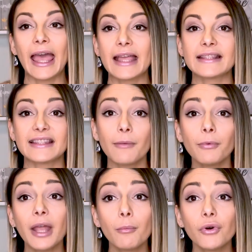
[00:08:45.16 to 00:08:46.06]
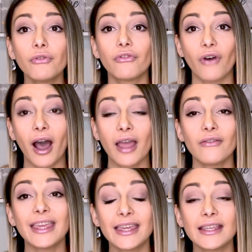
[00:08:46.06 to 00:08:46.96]
And step number 5
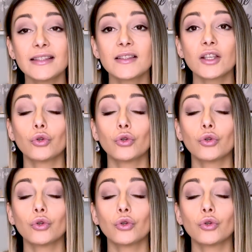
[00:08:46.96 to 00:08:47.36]
is